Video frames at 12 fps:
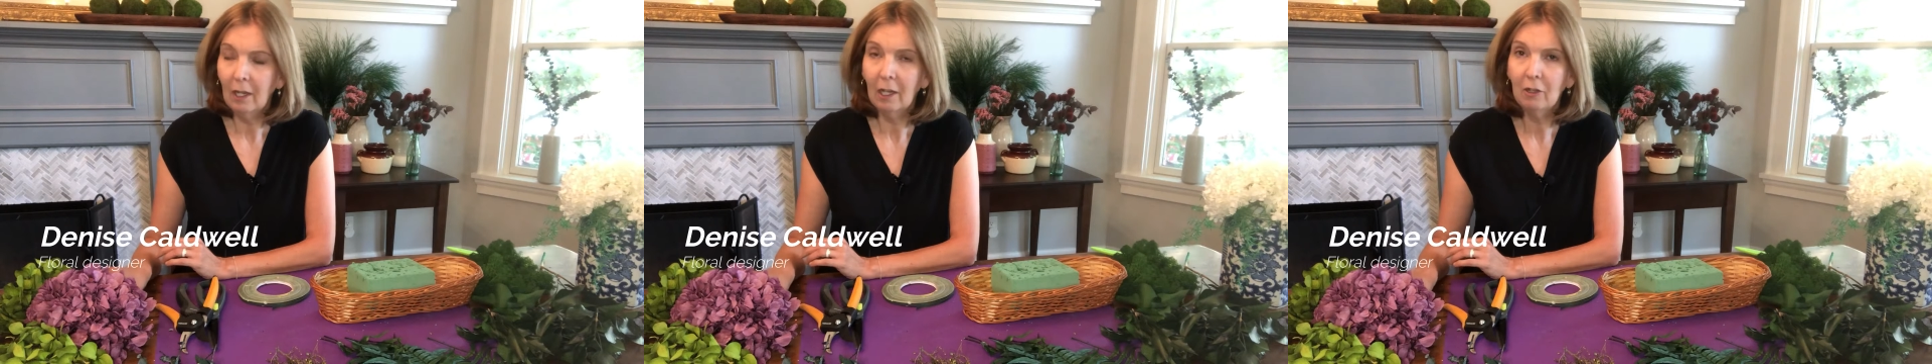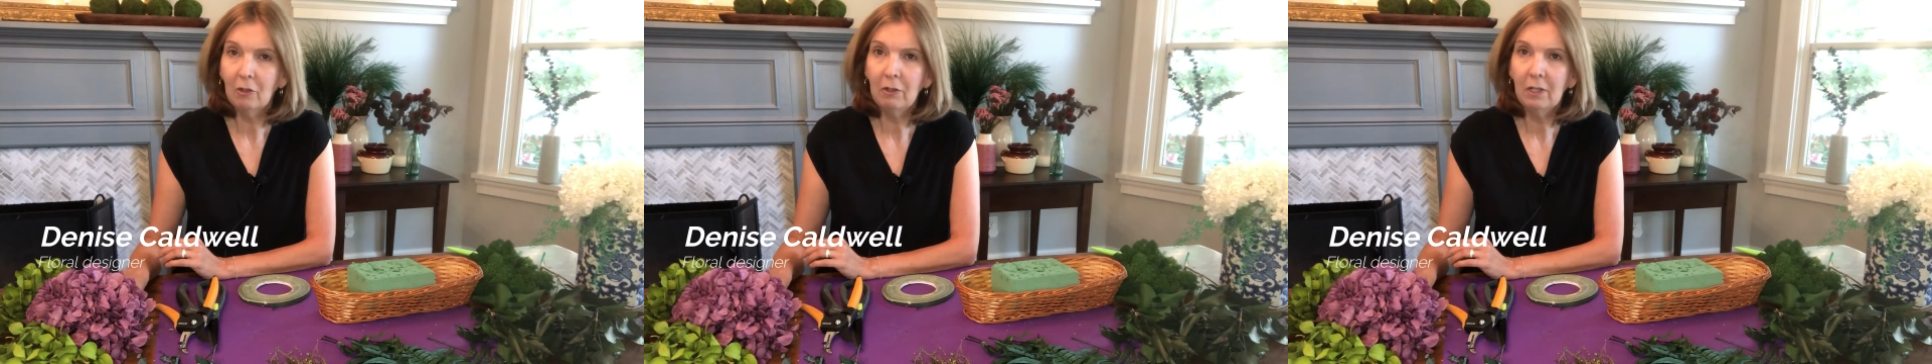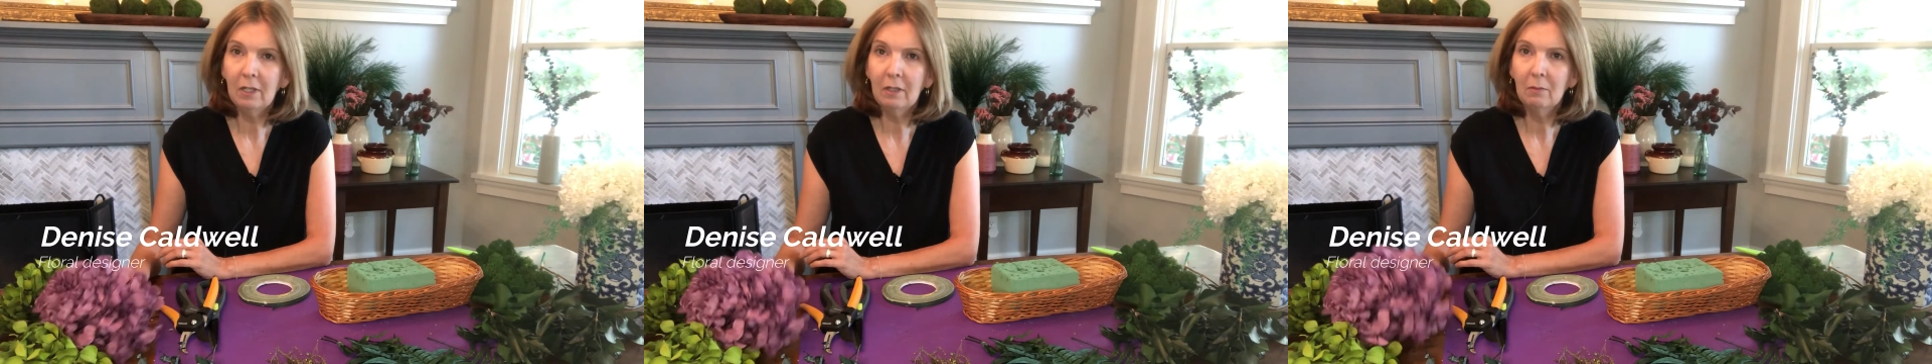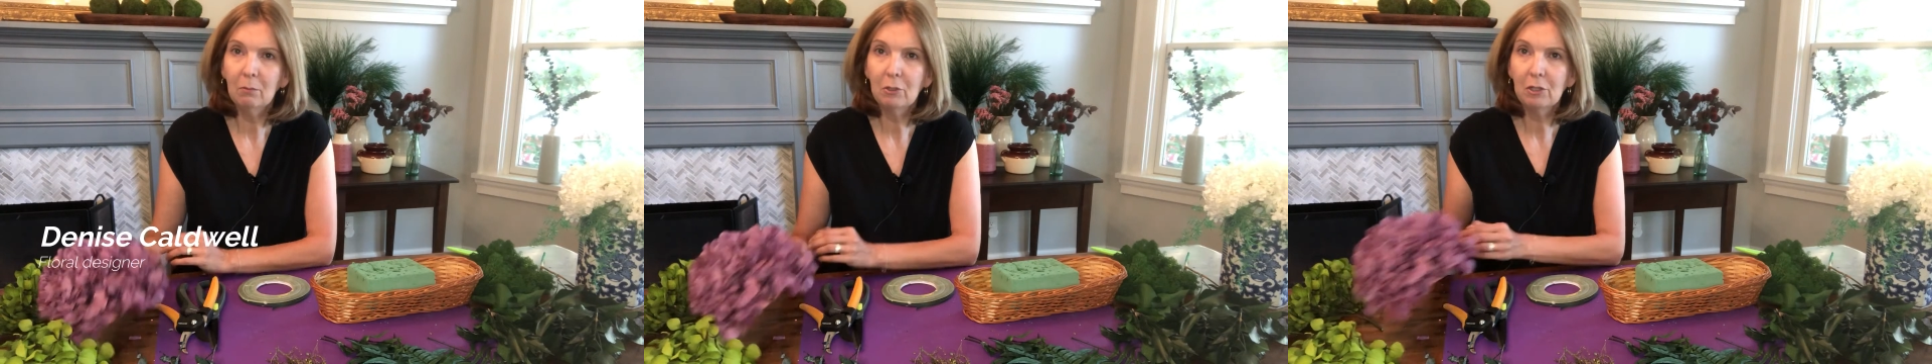and
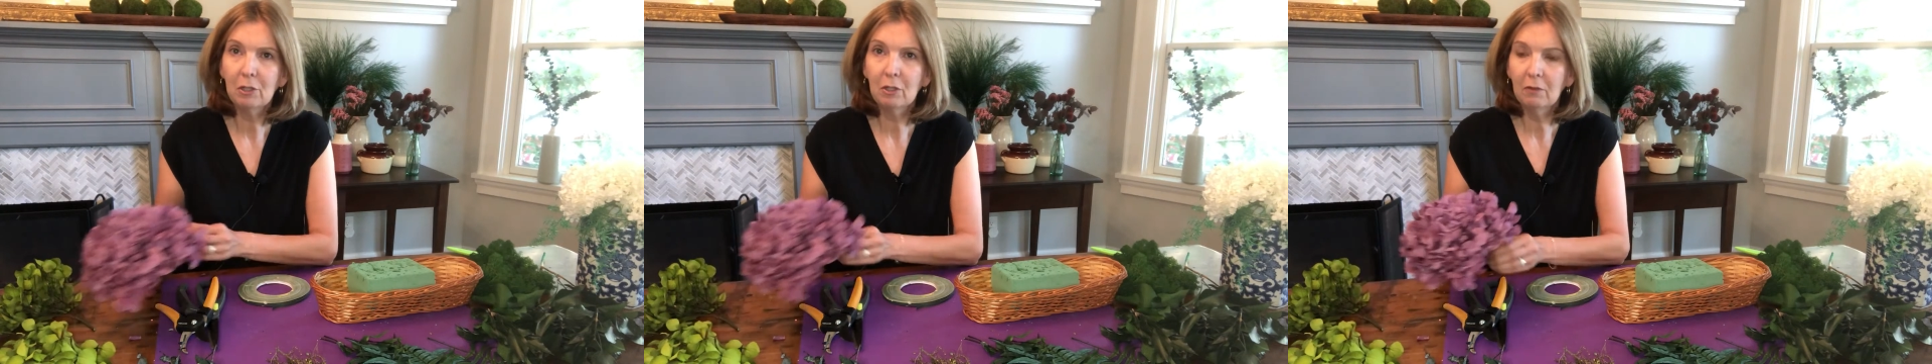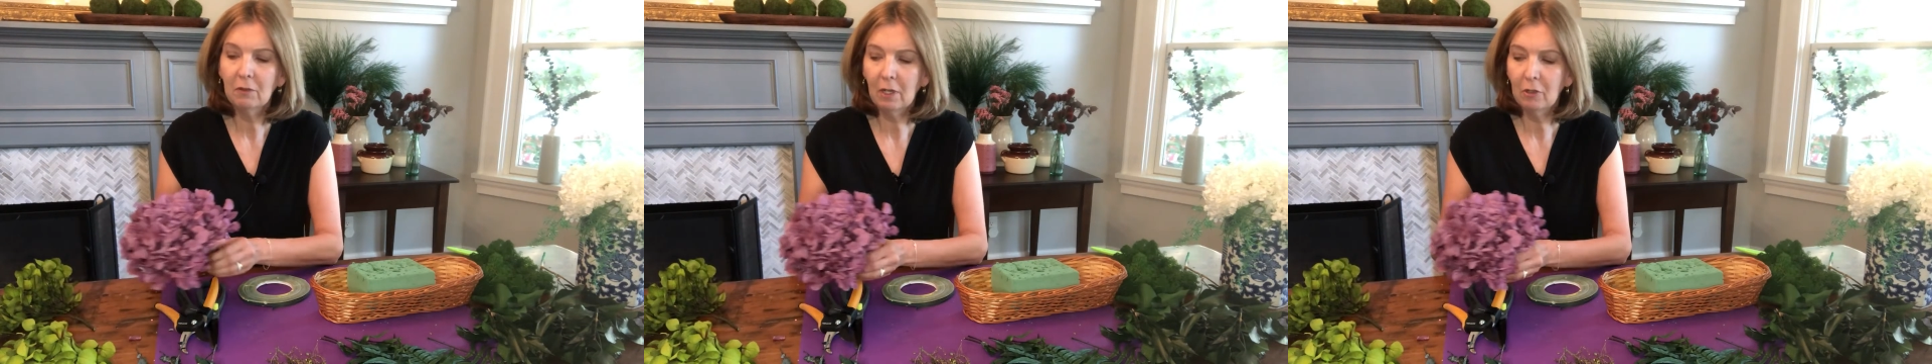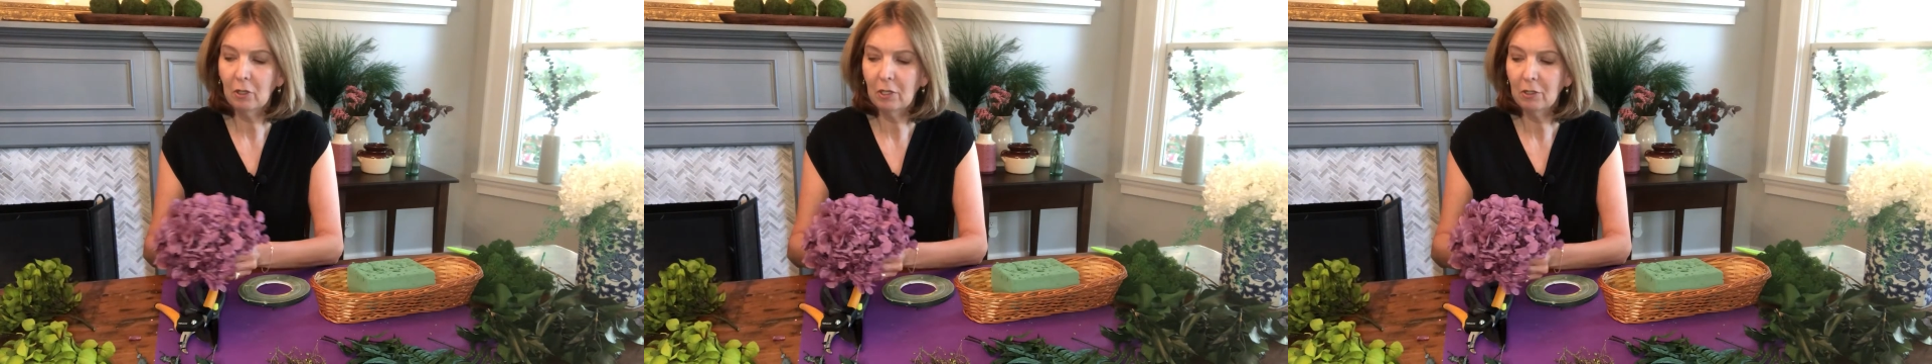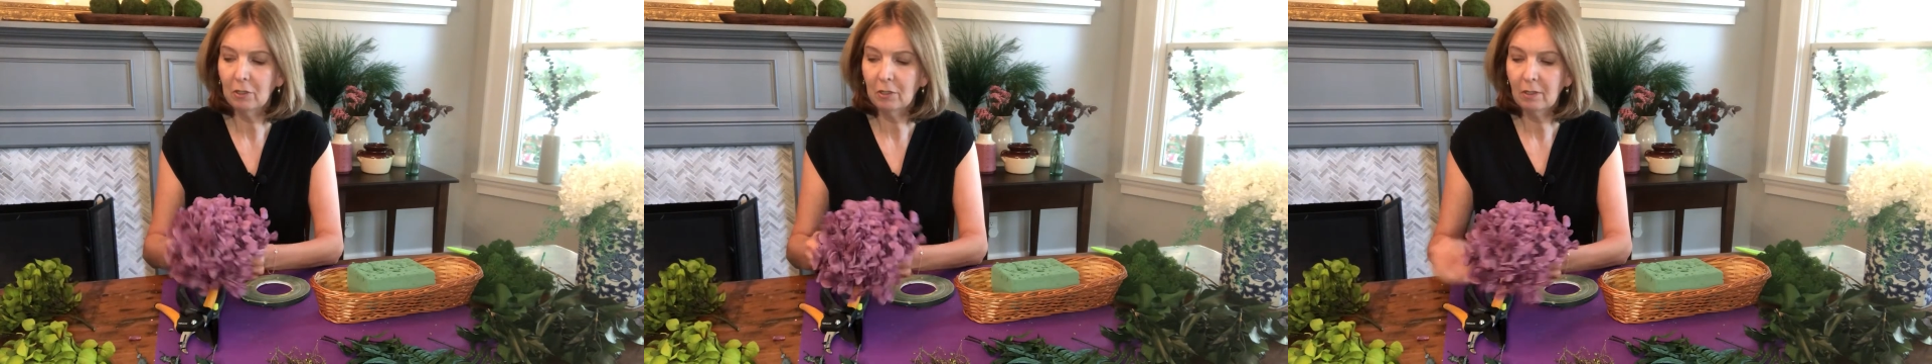green preserved
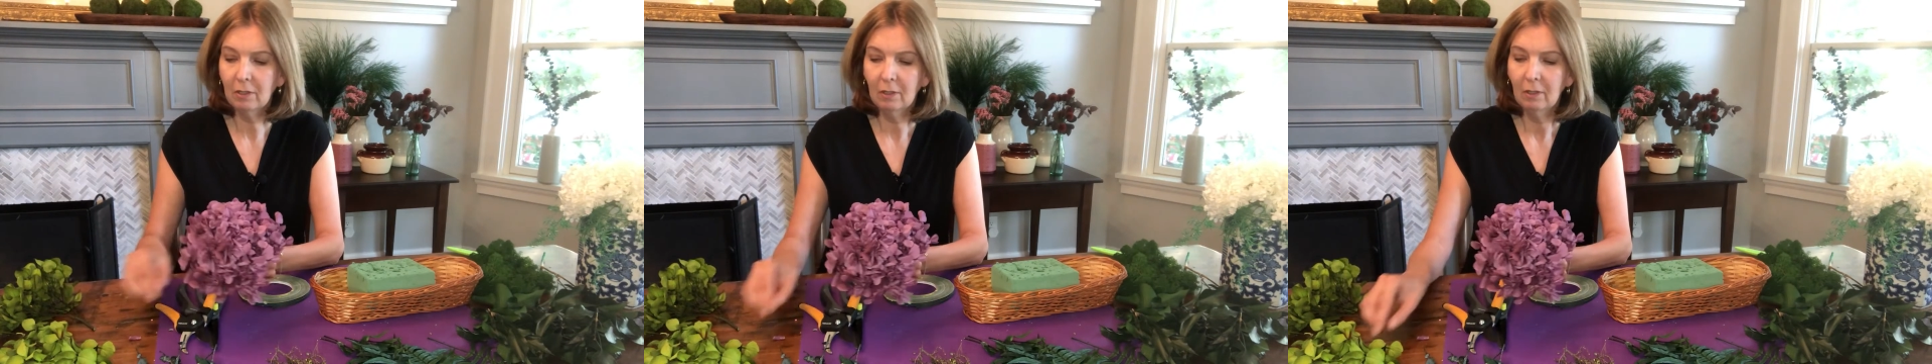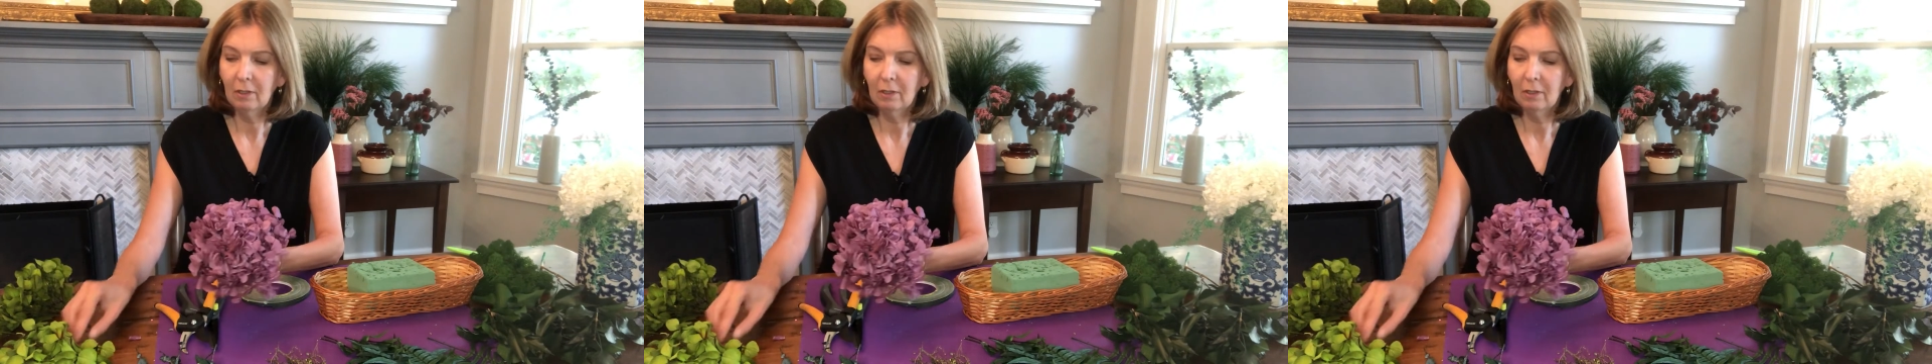hydrangeas.